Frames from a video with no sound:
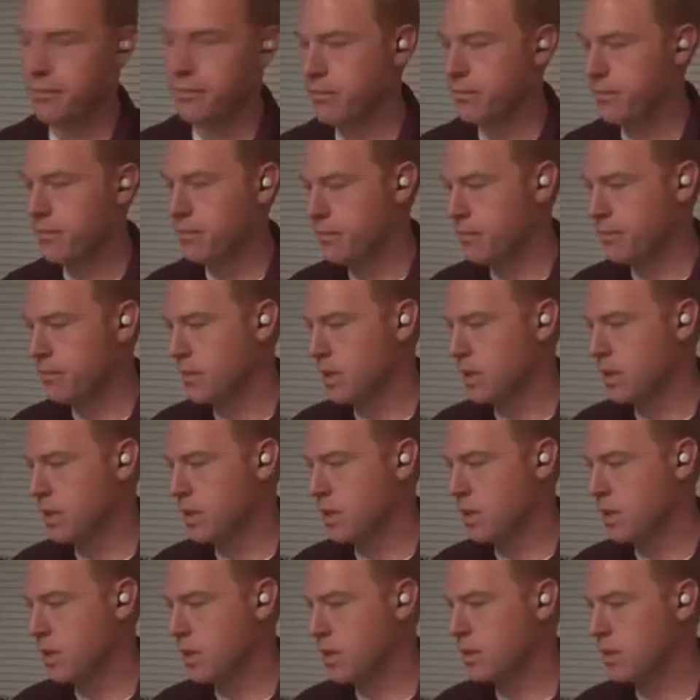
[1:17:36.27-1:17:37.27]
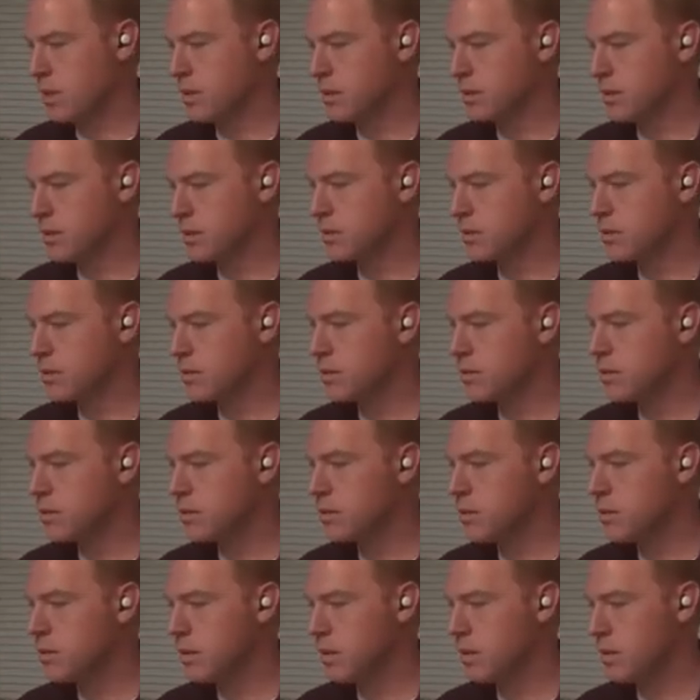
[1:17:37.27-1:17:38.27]
they're going to want
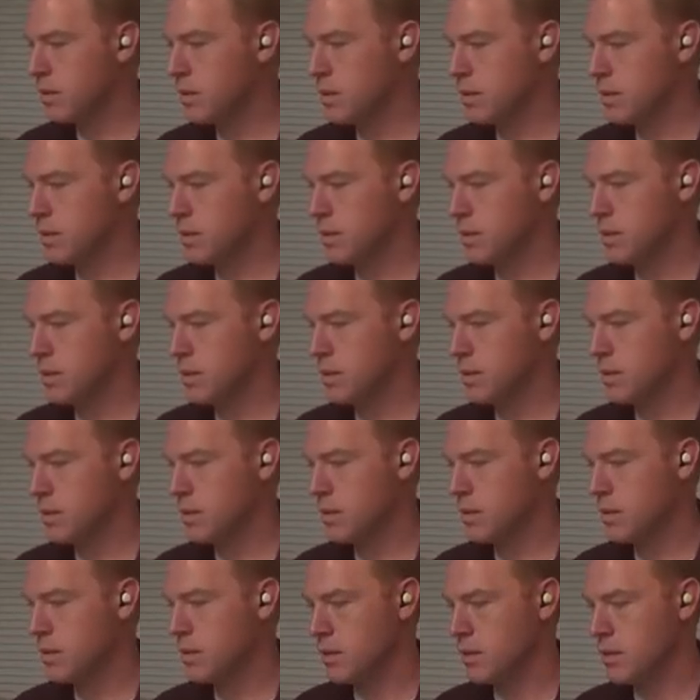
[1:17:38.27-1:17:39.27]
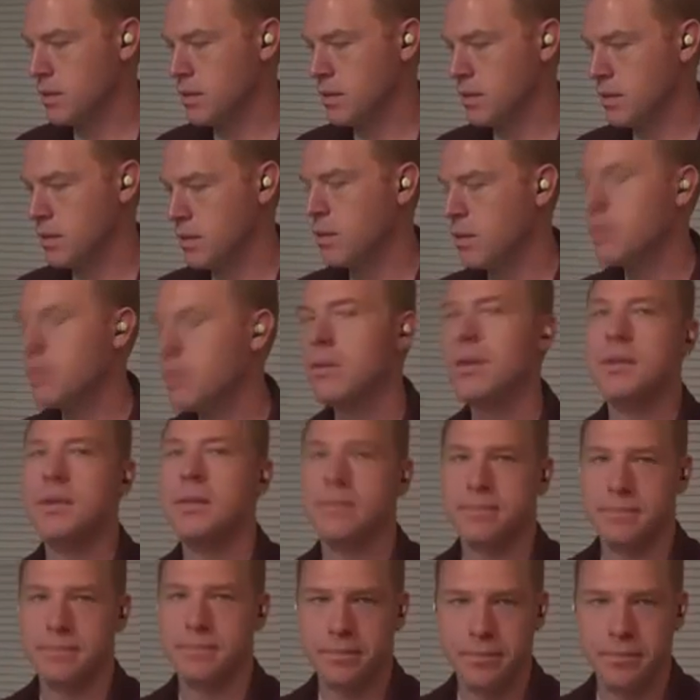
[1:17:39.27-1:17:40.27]
to um, enter into a
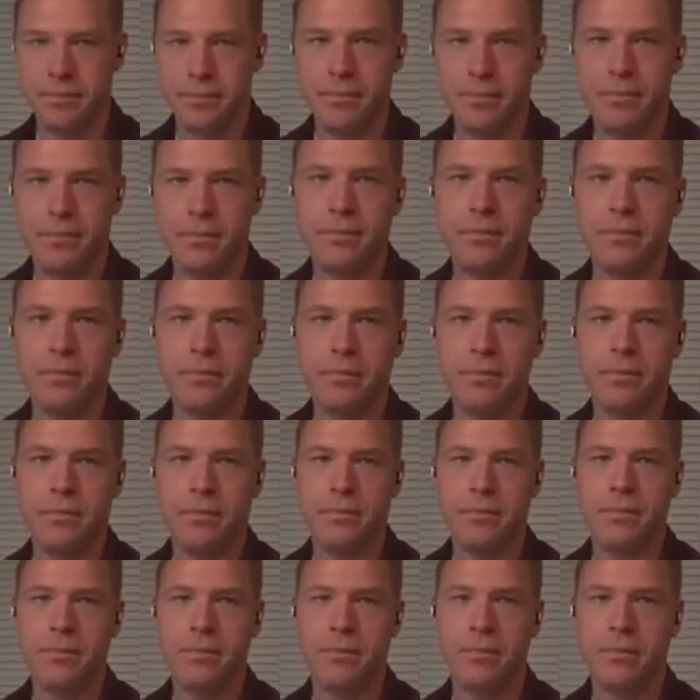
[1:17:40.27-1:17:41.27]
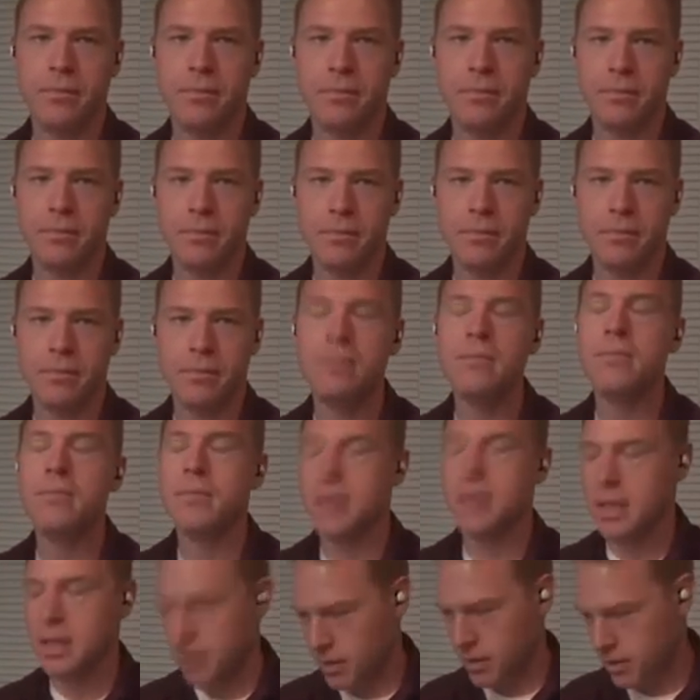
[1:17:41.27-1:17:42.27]
stage that they call due diligence,
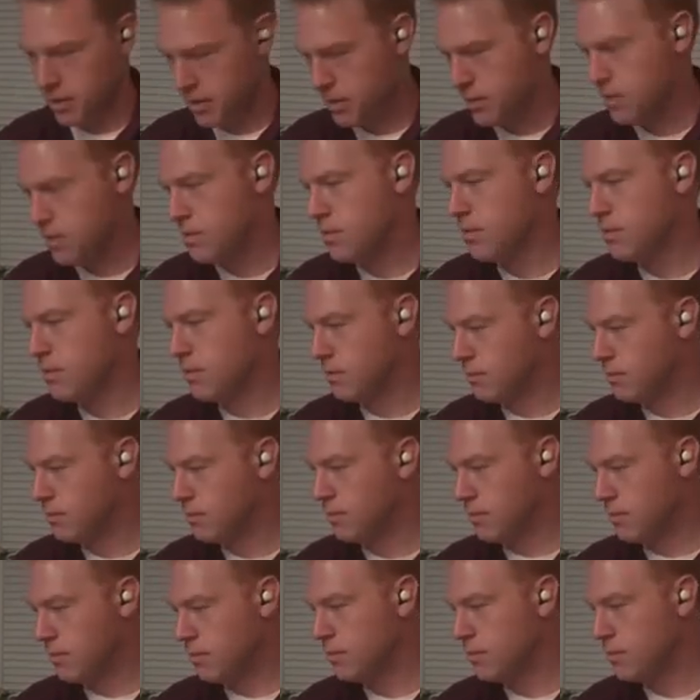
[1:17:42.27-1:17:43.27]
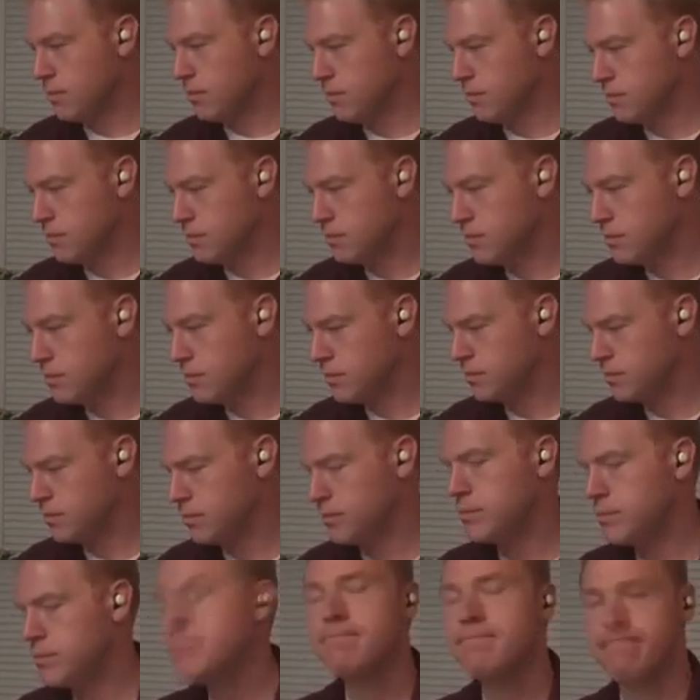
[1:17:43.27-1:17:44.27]
where they're going to meet with you and your team.